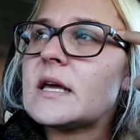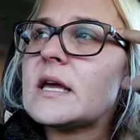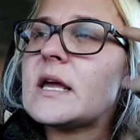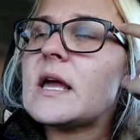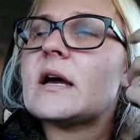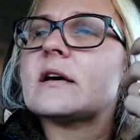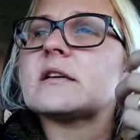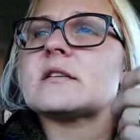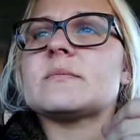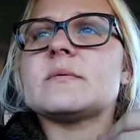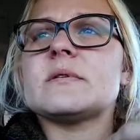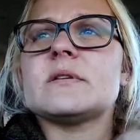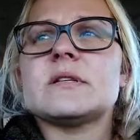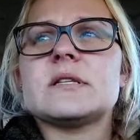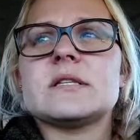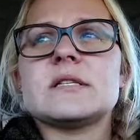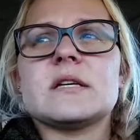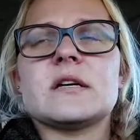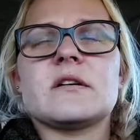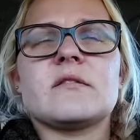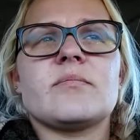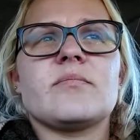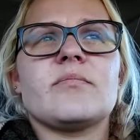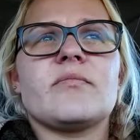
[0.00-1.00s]
He has been
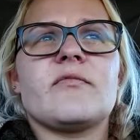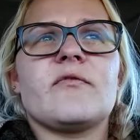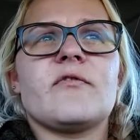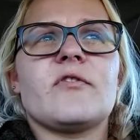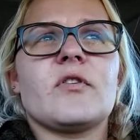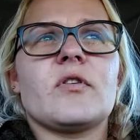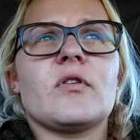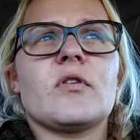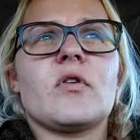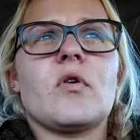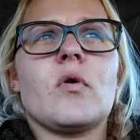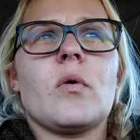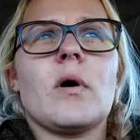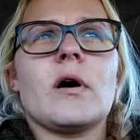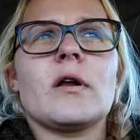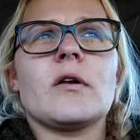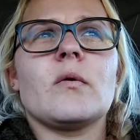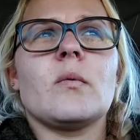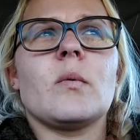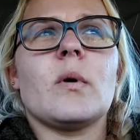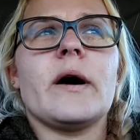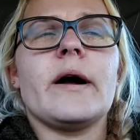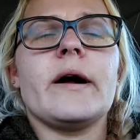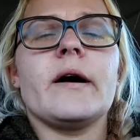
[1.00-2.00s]
sick for quite
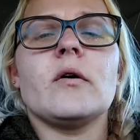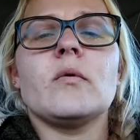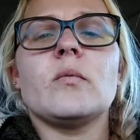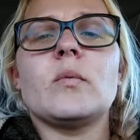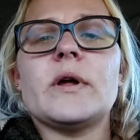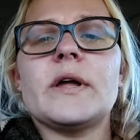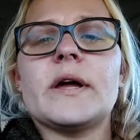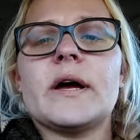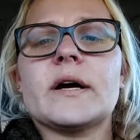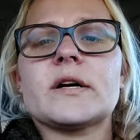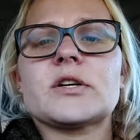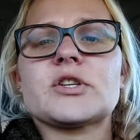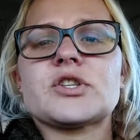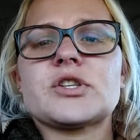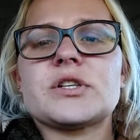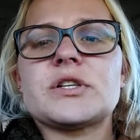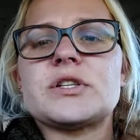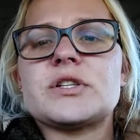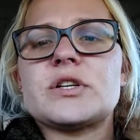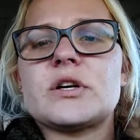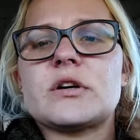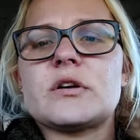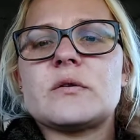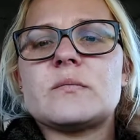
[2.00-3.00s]
a while. We actually
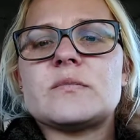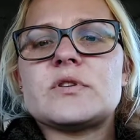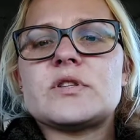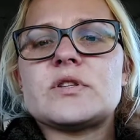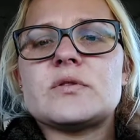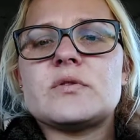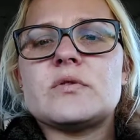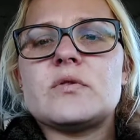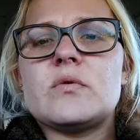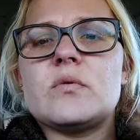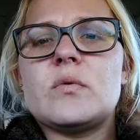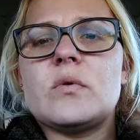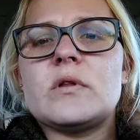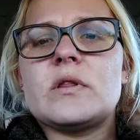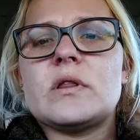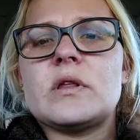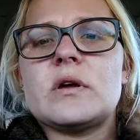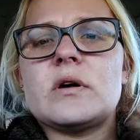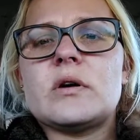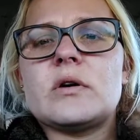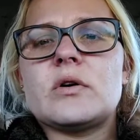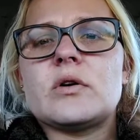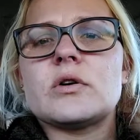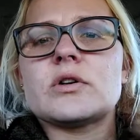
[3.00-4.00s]
took him to
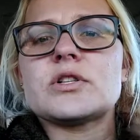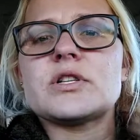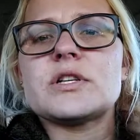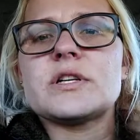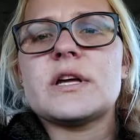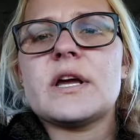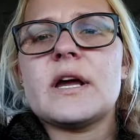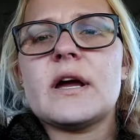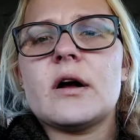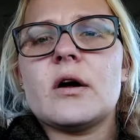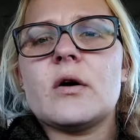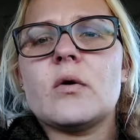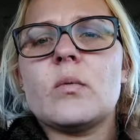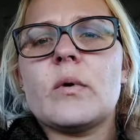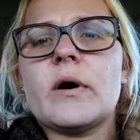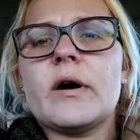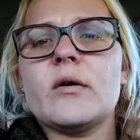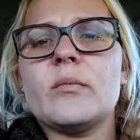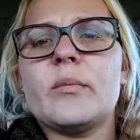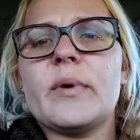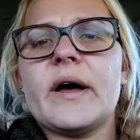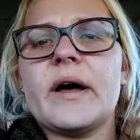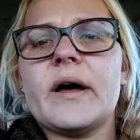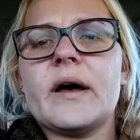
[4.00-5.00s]
the urgent care a
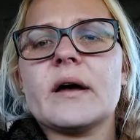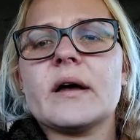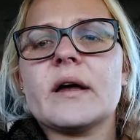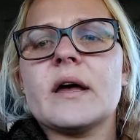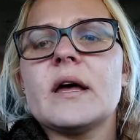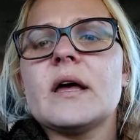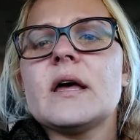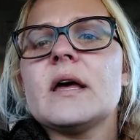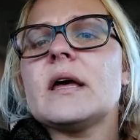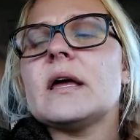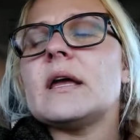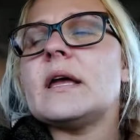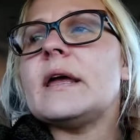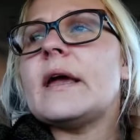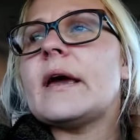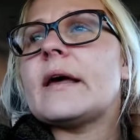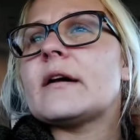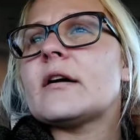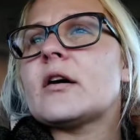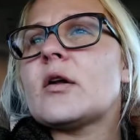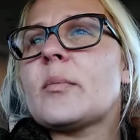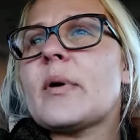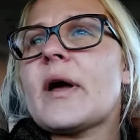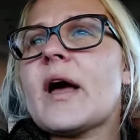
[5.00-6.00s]
while back. He
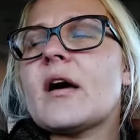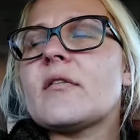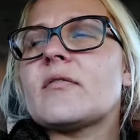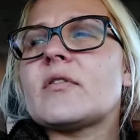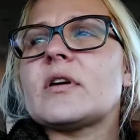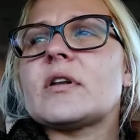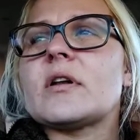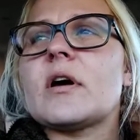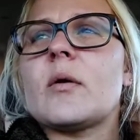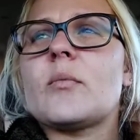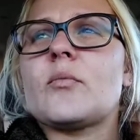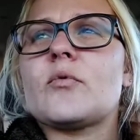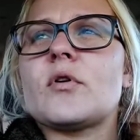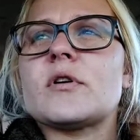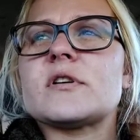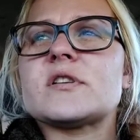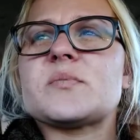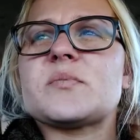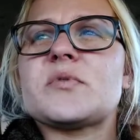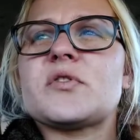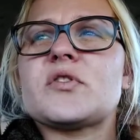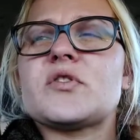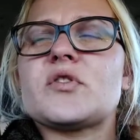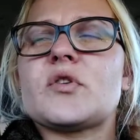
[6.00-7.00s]
ended up having an upper
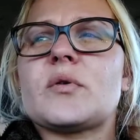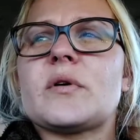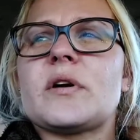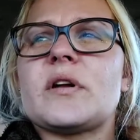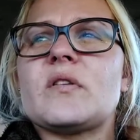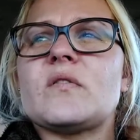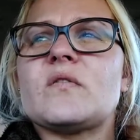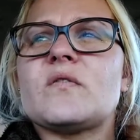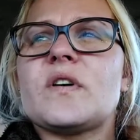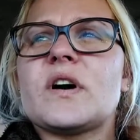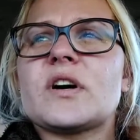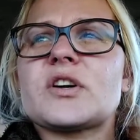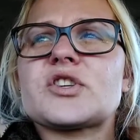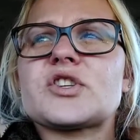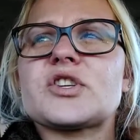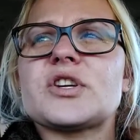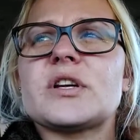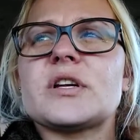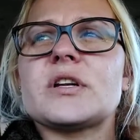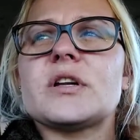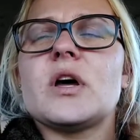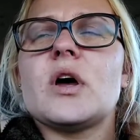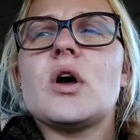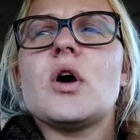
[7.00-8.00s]
respiratory
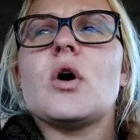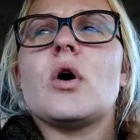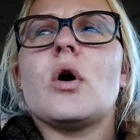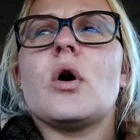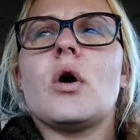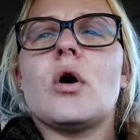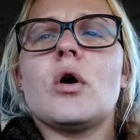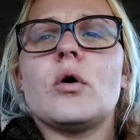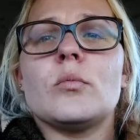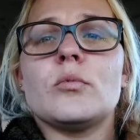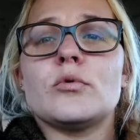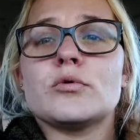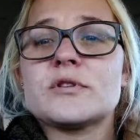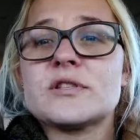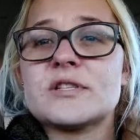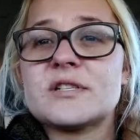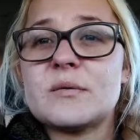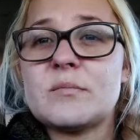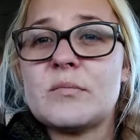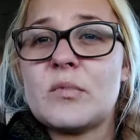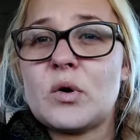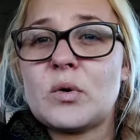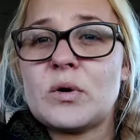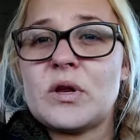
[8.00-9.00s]
infection almost
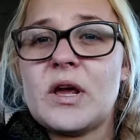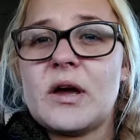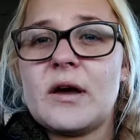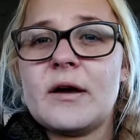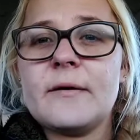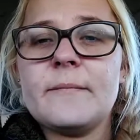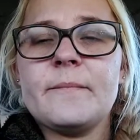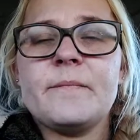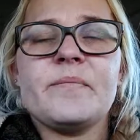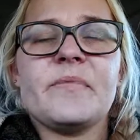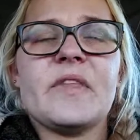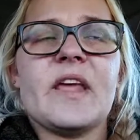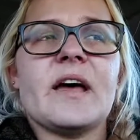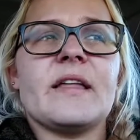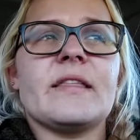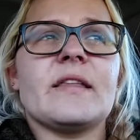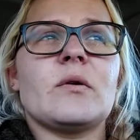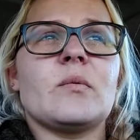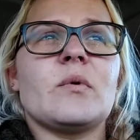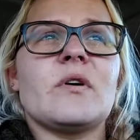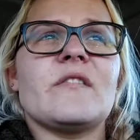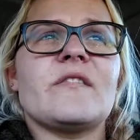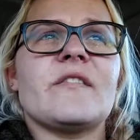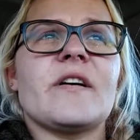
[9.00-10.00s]
pneumonia. And
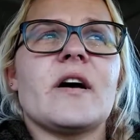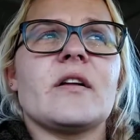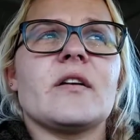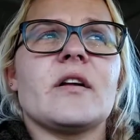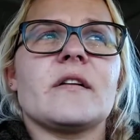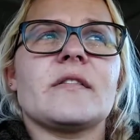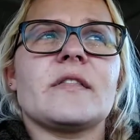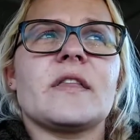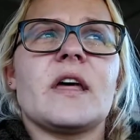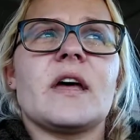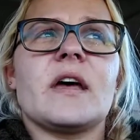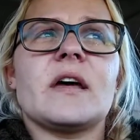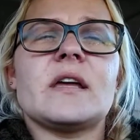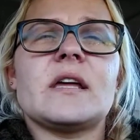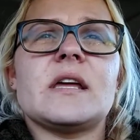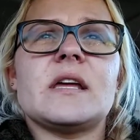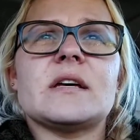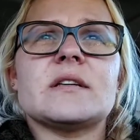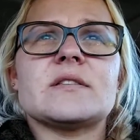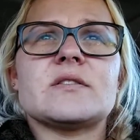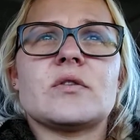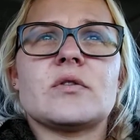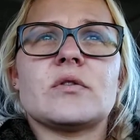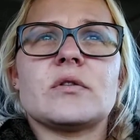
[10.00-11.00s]
then we found out that he
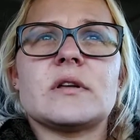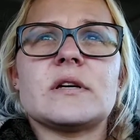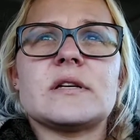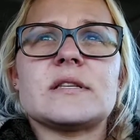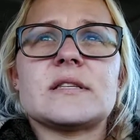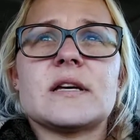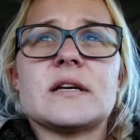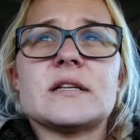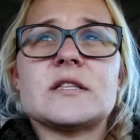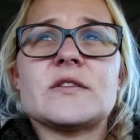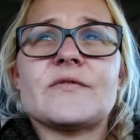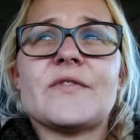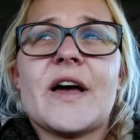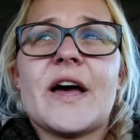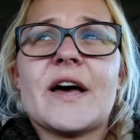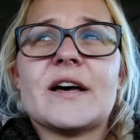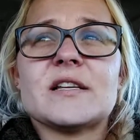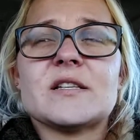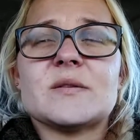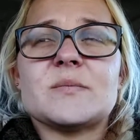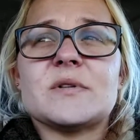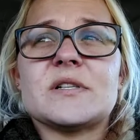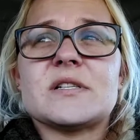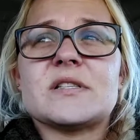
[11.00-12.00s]
has early signs of
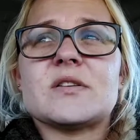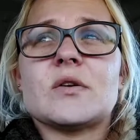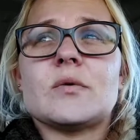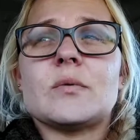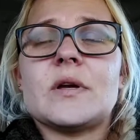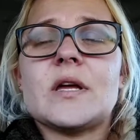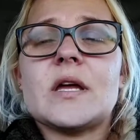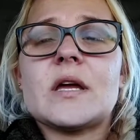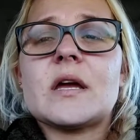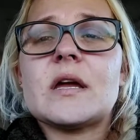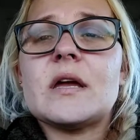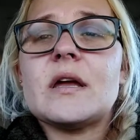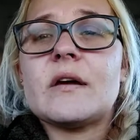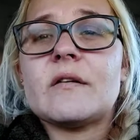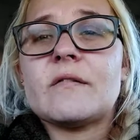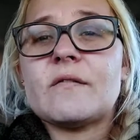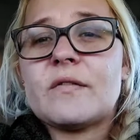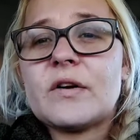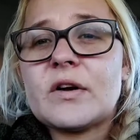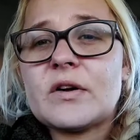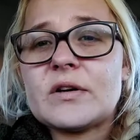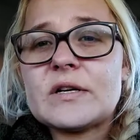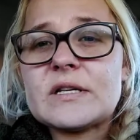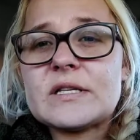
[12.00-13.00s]
asthma, so he can get
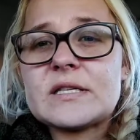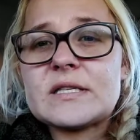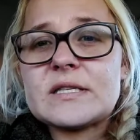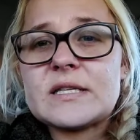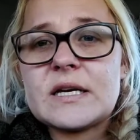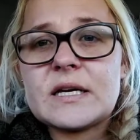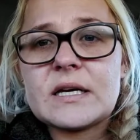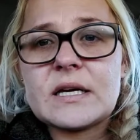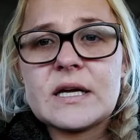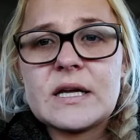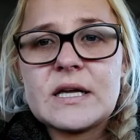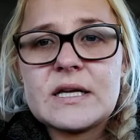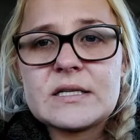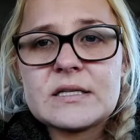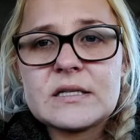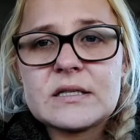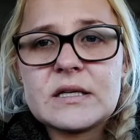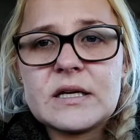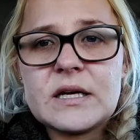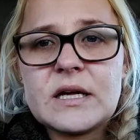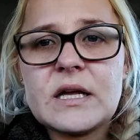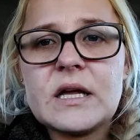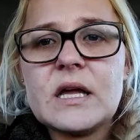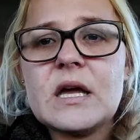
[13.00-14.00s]
very sick
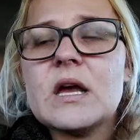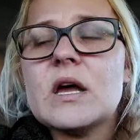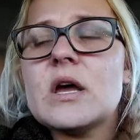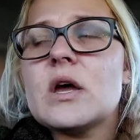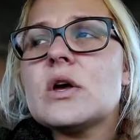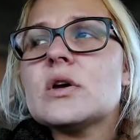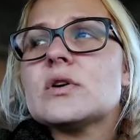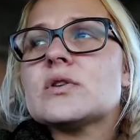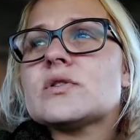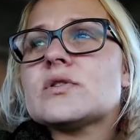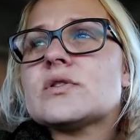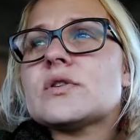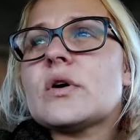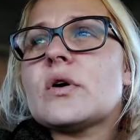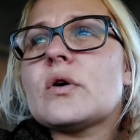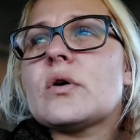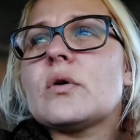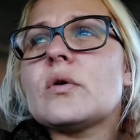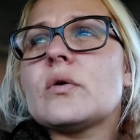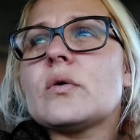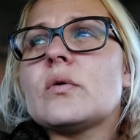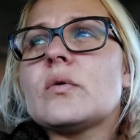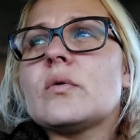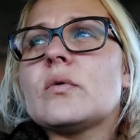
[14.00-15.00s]
easily.
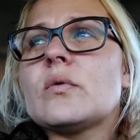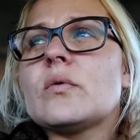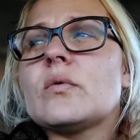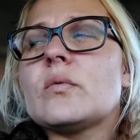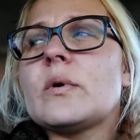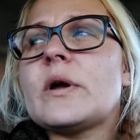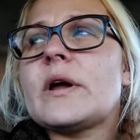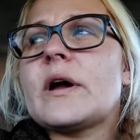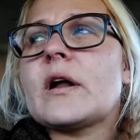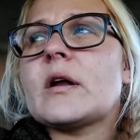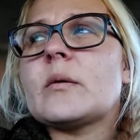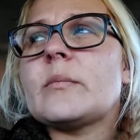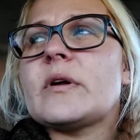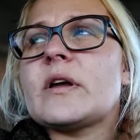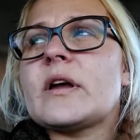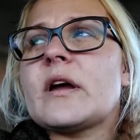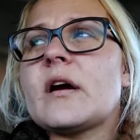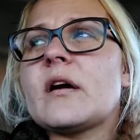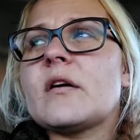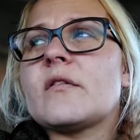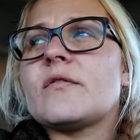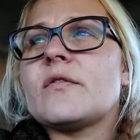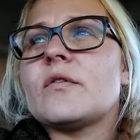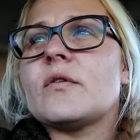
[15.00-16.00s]
So we got to be
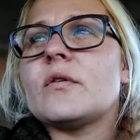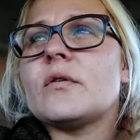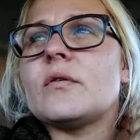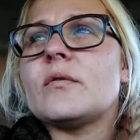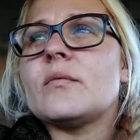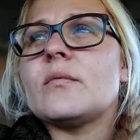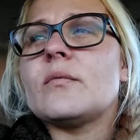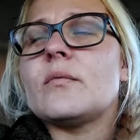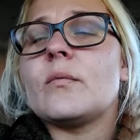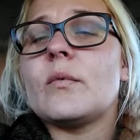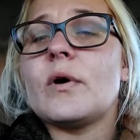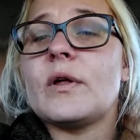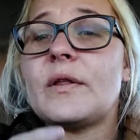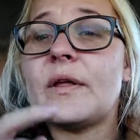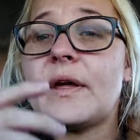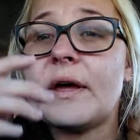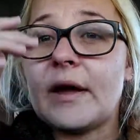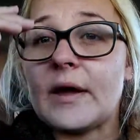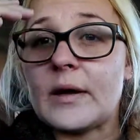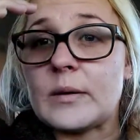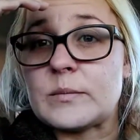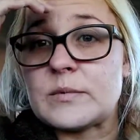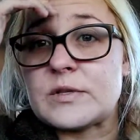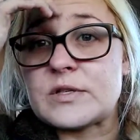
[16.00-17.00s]
careful with
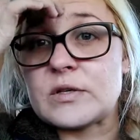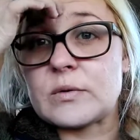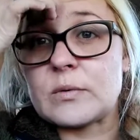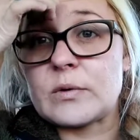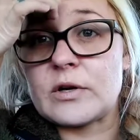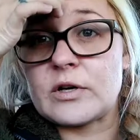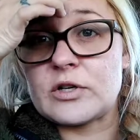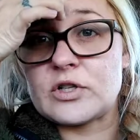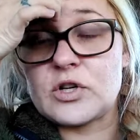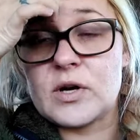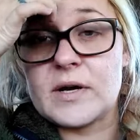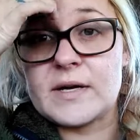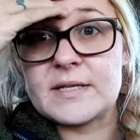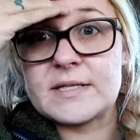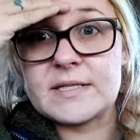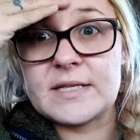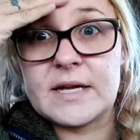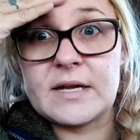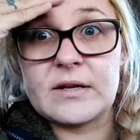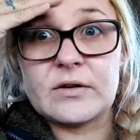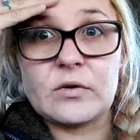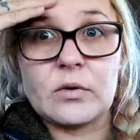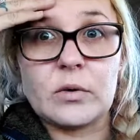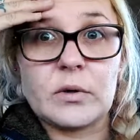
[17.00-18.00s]
him. So we're going to try to
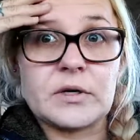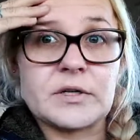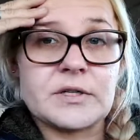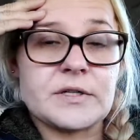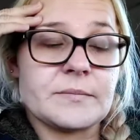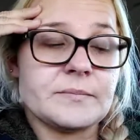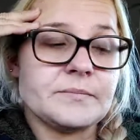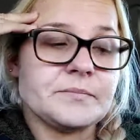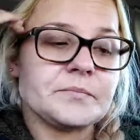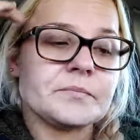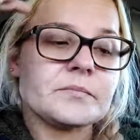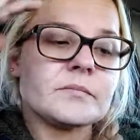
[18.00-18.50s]
stay indoors.